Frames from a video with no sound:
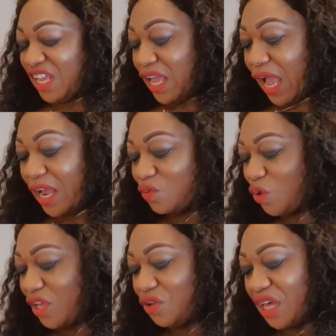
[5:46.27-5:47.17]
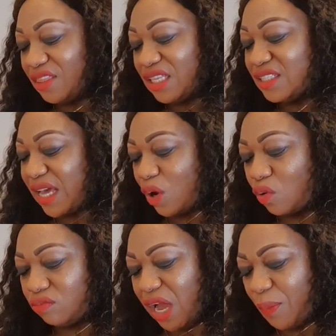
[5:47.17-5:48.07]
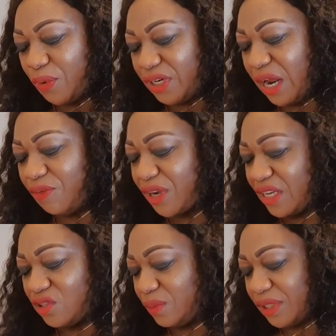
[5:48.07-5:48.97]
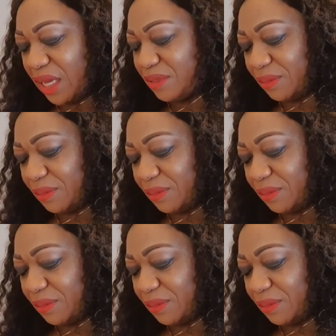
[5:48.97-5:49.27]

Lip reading: And when you hear things that happen in Africa sometimes,